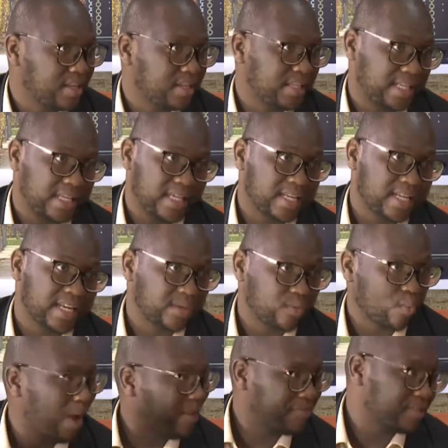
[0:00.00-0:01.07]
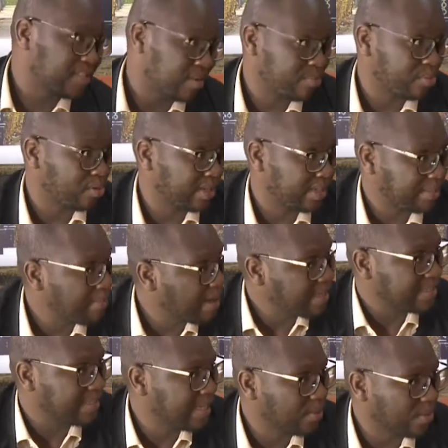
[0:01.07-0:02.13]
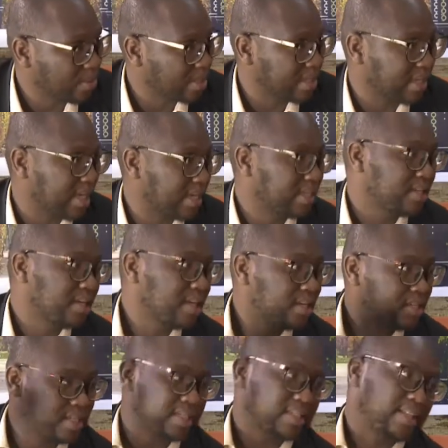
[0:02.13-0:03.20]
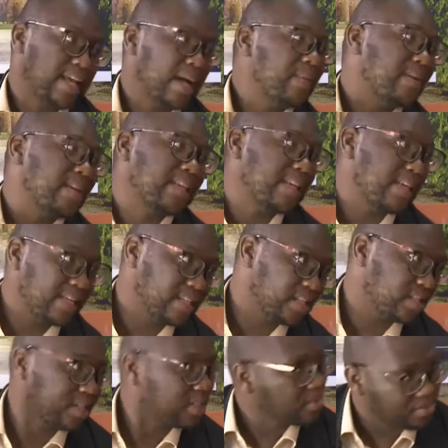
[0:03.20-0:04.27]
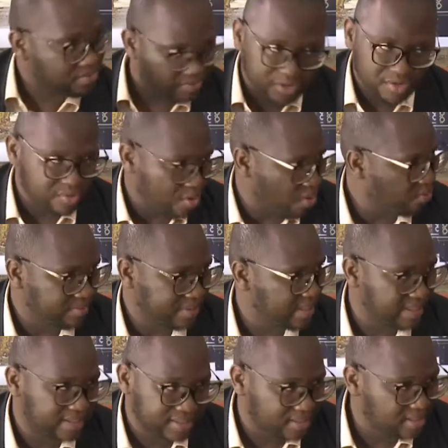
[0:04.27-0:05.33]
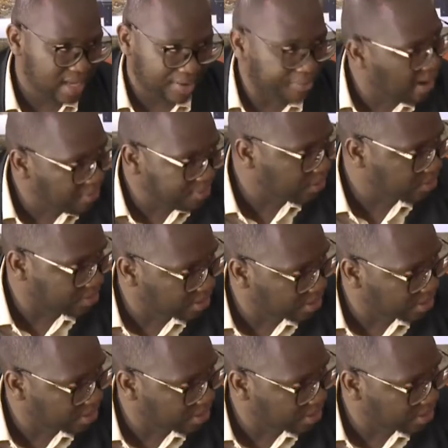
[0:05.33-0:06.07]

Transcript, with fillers: the, either the wife is abroad and the man is here working and she's there with the kids. You know, mm -hmm. it's mm-hmm. around us a